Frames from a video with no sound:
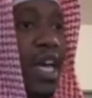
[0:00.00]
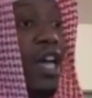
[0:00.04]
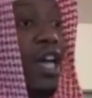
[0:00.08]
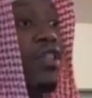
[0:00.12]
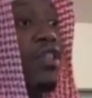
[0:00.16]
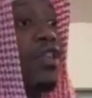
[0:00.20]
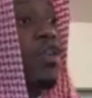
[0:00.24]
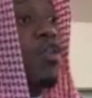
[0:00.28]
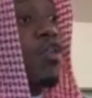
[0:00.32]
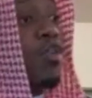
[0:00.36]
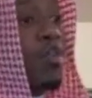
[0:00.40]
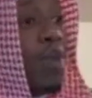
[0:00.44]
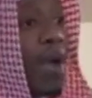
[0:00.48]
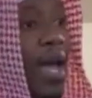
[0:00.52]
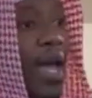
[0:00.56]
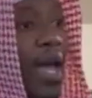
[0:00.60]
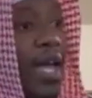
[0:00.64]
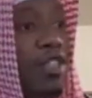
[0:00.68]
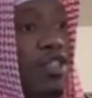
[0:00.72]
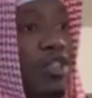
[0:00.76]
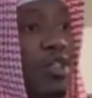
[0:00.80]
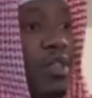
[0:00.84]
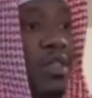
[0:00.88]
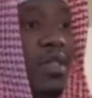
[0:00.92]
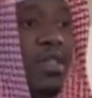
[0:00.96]
The Quran
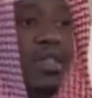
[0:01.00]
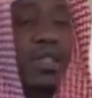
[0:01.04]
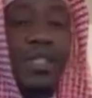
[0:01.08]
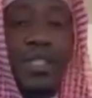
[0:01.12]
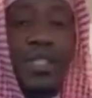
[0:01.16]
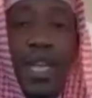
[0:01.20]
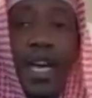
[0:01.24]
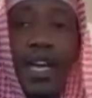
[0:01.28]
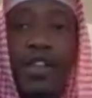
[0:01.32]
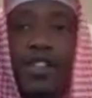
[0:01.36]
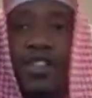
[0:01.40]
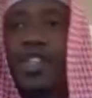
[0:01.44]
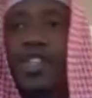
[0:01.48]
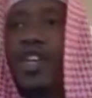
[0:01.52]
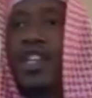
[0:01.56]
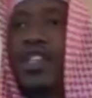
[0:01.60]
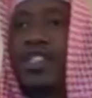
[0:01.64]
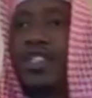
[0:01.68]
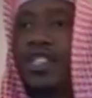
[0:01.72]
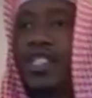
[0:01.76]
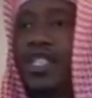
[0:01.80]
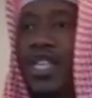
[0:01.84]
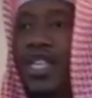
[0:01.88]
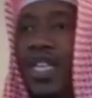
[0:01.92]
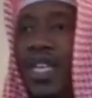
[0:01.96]
tells
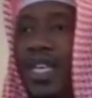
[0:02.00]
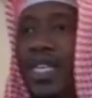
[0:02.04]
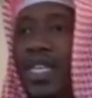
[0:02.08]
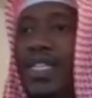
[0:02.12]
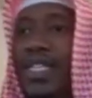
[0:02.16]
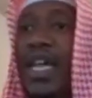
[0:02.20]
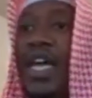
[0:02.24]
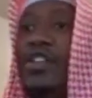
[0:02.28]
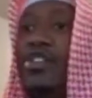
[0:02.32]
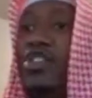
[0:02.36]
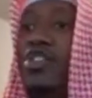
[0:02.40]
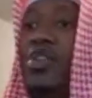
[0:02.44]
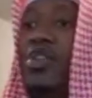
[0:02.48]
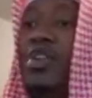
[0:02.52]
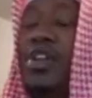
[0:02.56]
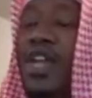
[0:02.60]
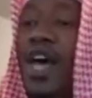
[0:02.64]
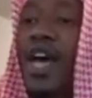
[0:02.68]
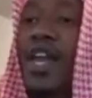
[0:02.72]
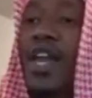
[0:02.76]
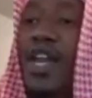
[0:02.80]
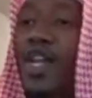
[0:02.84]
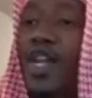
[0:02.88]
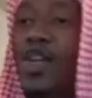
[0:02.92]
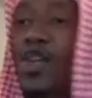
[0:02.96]
us that you're
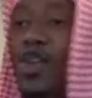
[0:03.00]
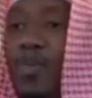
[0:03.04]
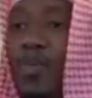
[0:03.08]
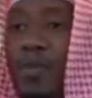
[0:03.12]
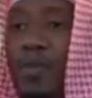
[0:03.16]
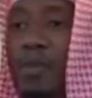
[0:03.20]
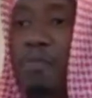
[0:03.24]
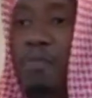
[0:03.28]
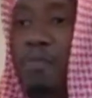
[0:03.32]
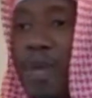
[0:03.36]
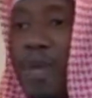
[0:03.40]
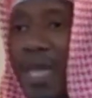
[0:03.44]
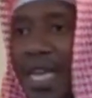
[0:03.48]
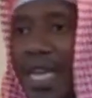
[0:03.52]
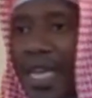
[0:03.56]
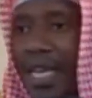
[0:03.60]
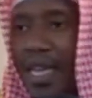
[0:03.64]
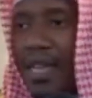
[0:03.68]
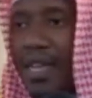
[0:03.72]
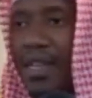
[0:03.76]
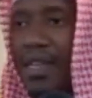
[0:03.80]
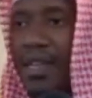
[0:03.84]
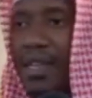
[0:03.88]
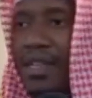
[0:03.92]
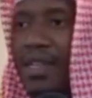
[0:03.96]
not a human
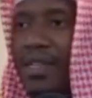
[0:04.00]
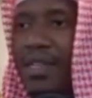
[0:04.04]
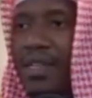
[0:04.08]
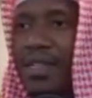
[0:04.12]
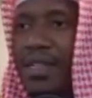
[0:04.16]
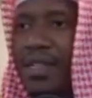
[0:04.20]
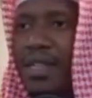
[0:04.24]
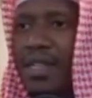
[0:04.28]
being